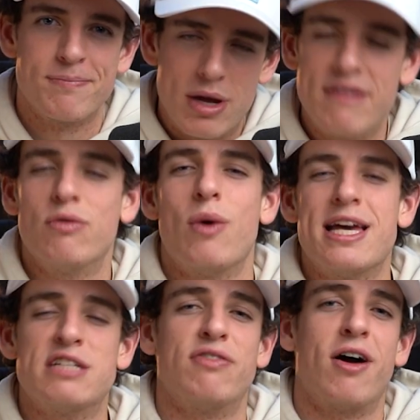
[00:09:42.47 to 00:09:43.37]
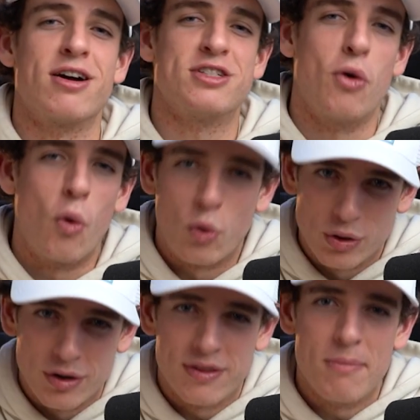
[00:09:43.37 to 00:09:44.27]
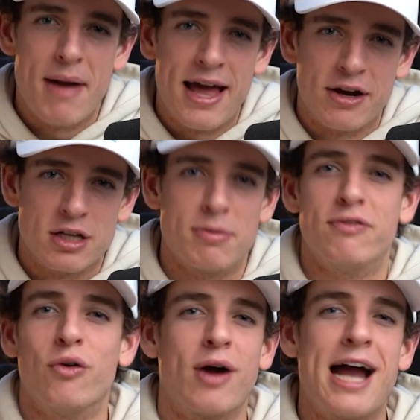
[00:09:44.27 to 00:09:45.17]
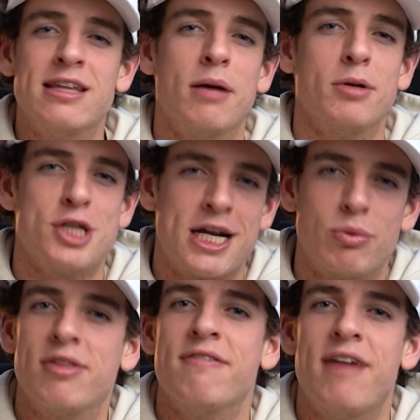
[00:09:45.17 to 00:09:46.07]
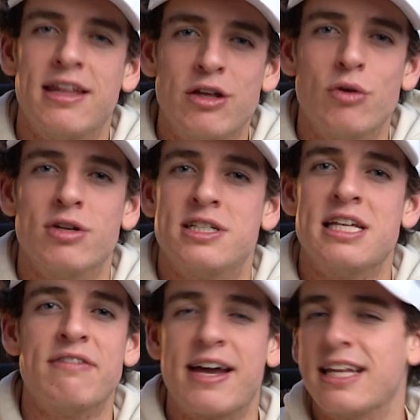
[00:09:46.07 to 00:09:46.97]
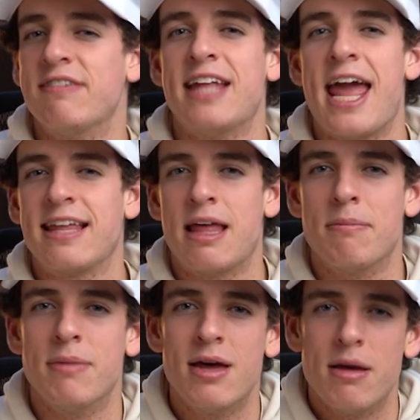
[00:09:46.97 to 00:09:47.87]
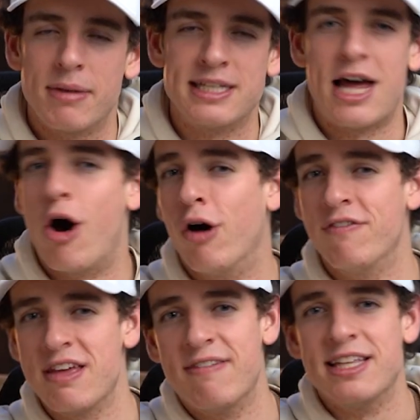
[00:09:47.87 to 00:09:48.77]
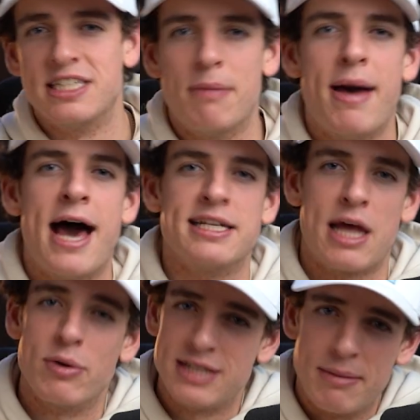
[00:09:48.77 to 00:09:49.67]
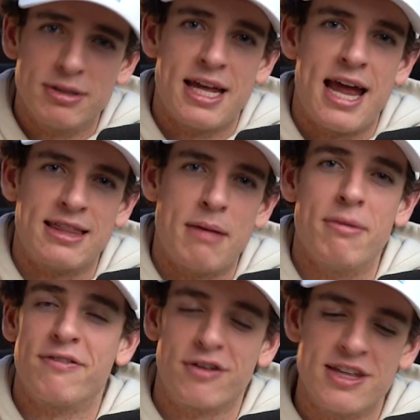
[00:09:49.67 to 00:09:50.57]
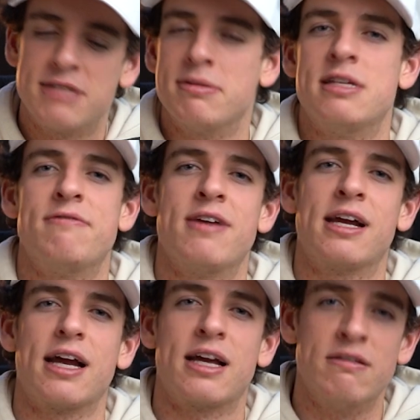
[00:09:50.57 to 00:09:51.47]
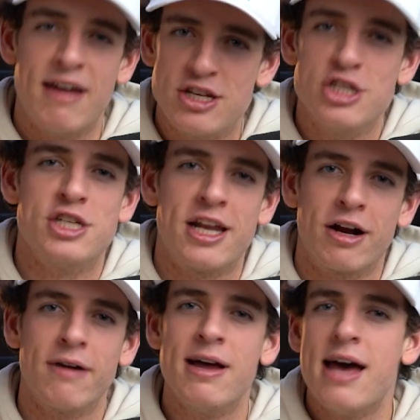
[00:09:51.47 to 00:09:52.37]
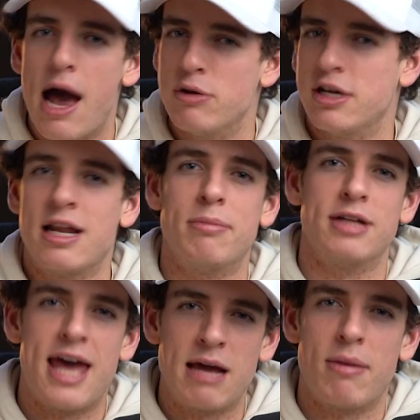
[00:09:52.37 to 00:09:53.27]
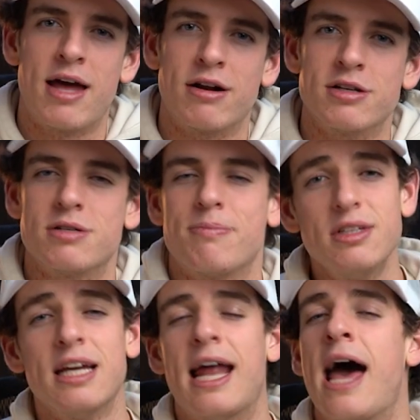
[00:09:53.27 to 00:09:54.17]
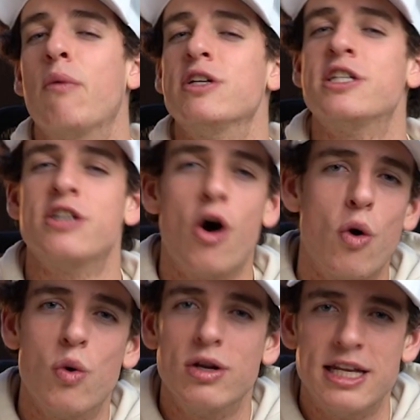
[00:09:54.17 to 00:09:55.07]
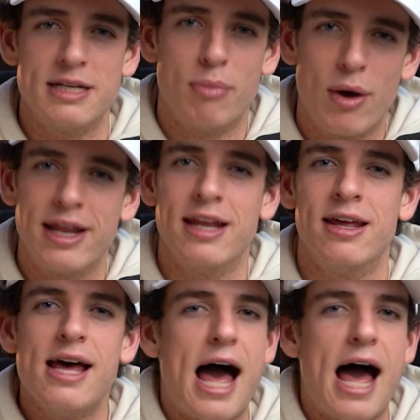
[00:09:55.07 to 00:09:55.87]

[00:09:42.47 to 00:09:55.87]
We even went as far as to order the banners before I double checked with the venue to see if I could even hang them, because at all of the events in the past I was able to hang them, but for this specific convention center I was unable to hang banners, and I was so disappointed.